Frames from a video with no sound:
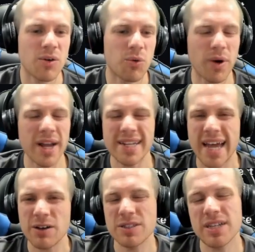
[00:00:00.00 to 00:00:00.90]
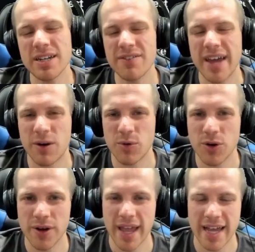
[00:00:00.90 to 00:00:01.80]
Right now, none of that
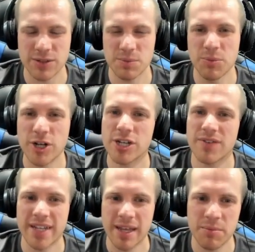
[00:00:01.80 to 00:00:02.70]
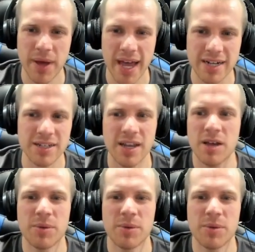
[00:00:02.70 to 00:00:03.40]
really has much of an impact